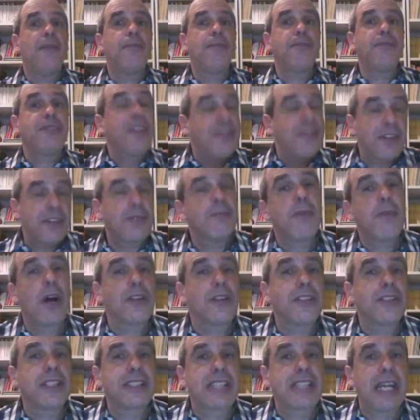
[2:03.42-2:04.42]
different
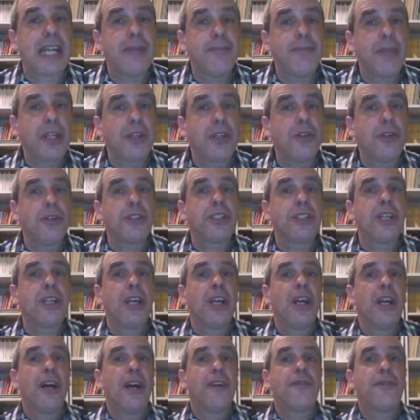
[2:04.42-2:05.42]
models can be good
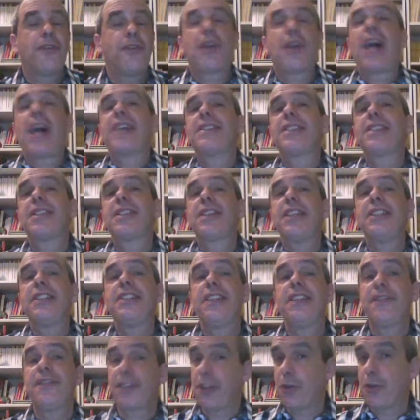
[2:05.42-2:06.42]
for answering
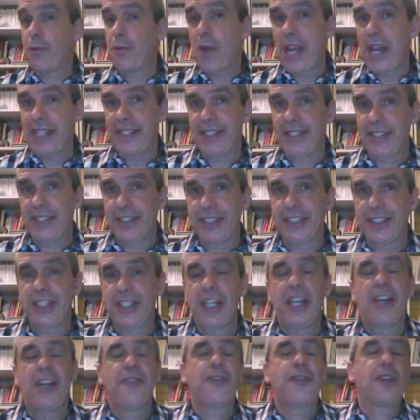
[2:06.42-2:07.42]
different questions.
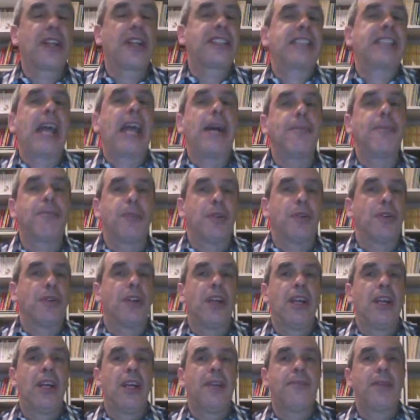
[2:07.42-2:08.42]
For example,
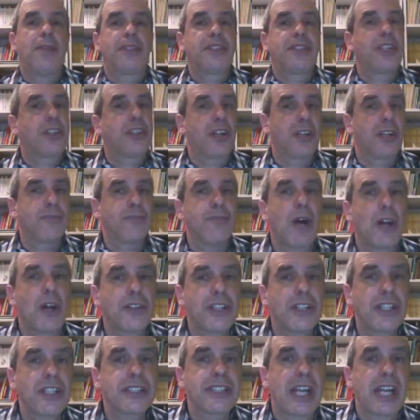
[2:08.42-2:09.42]
particular
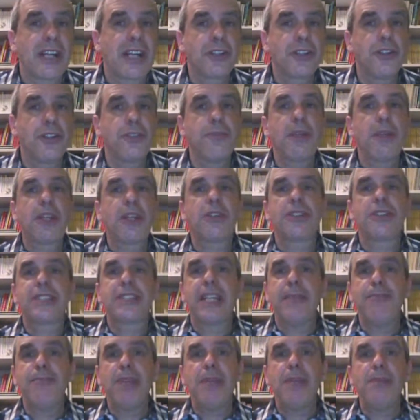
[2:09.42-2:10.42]
models are good because
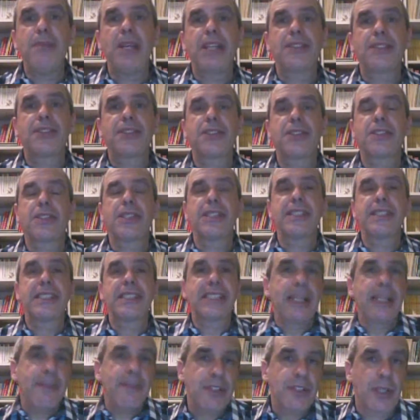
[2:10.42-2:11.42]
they mimic certain
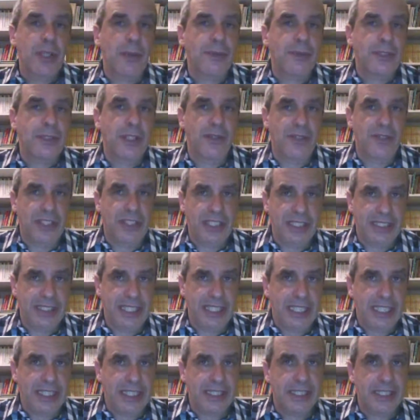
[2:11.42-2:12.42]
symptoms of a
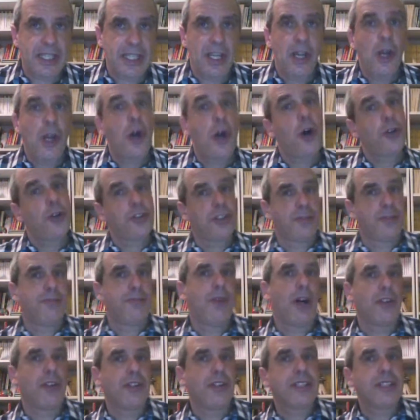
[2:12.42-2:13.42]
disease. Other
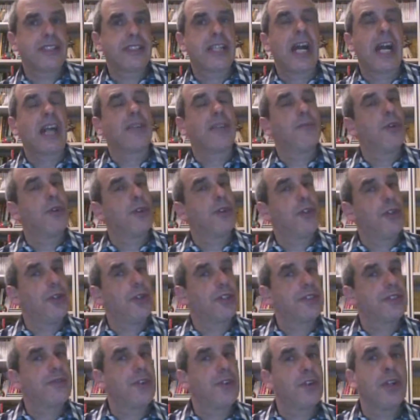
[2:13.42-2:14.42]
models are more
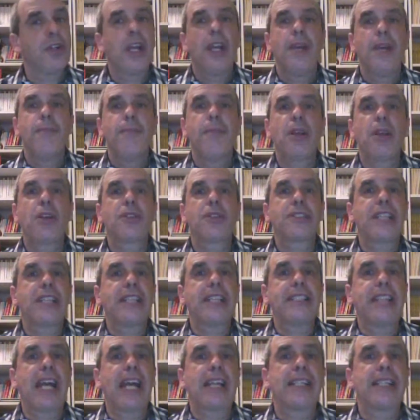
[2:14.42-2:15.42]
useful because they
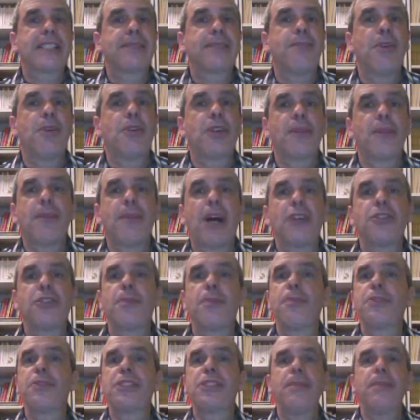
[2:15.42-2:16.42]
tell us more about the
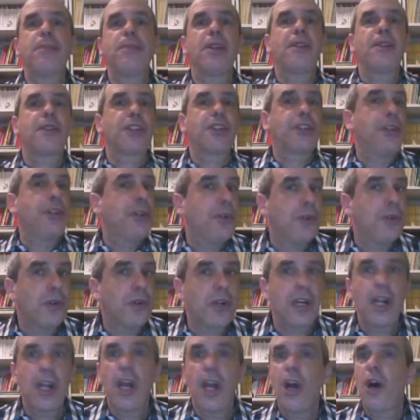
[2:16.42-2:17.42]
possible
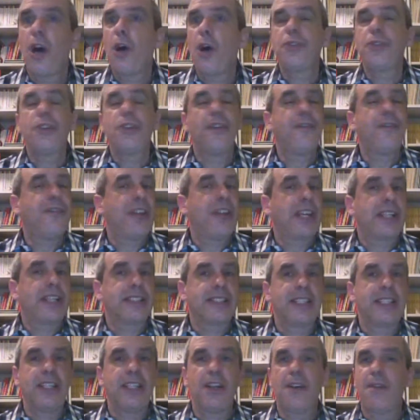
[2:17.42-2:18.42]
cure or the
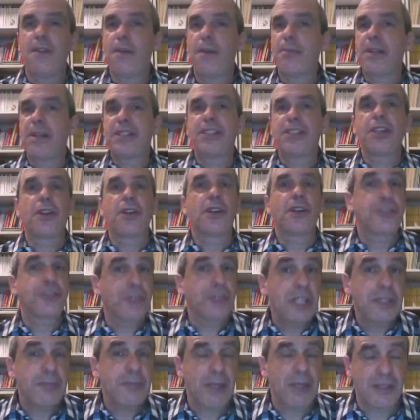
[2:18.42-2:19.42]
efficacy of a particular
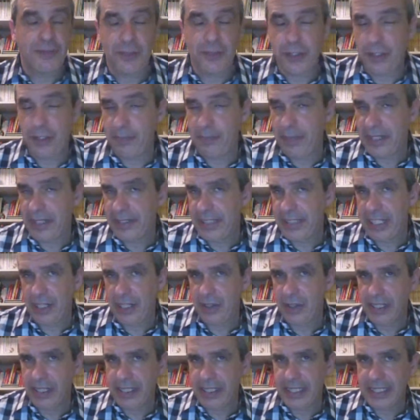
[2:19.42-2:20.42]
treatment for a
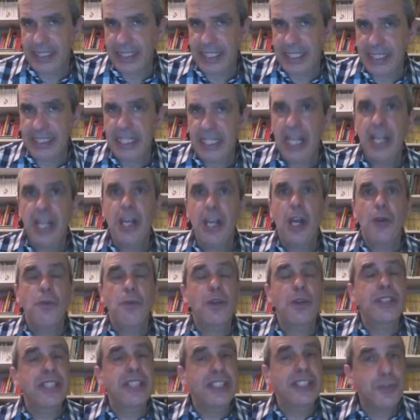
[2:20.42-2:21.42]
particular disease.
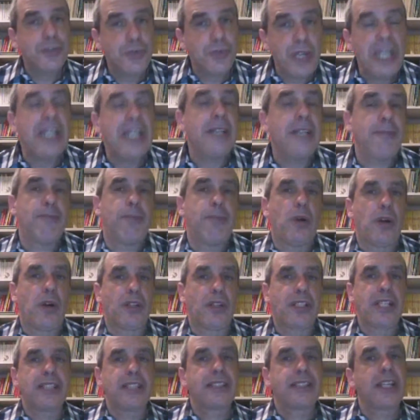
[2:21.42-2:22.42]
What is really
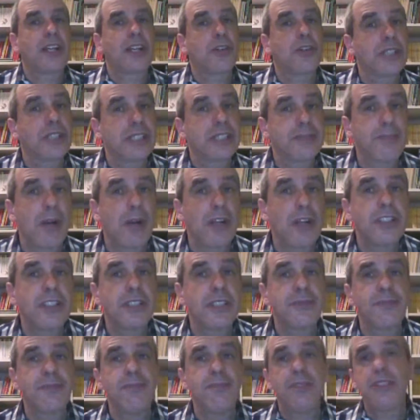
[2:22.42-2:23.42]
important is the
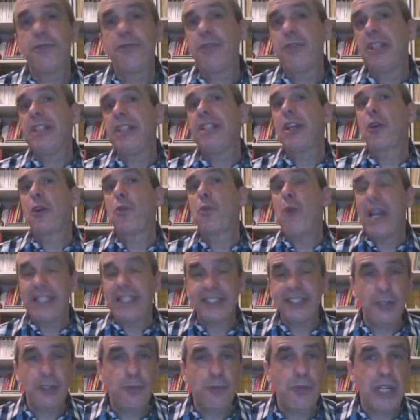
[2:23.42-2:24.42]
correspondence between the
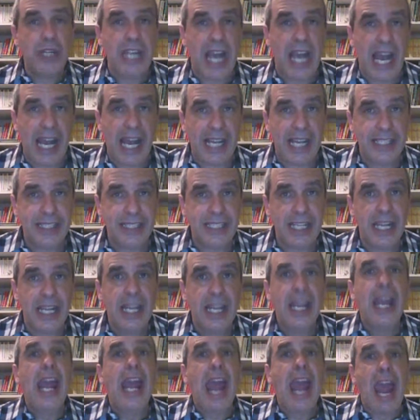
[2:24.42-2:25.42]
question we ask
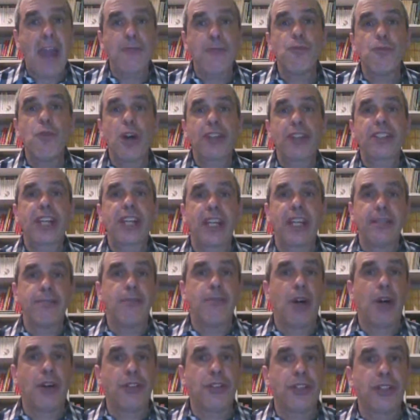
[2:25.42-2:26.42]
and what
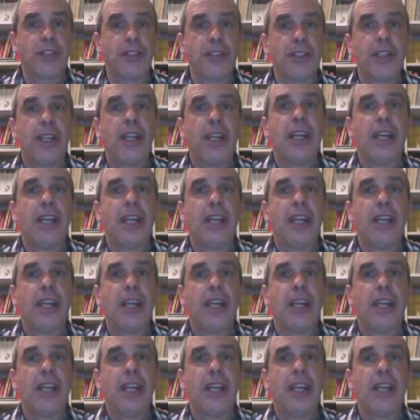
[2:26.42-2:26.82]
model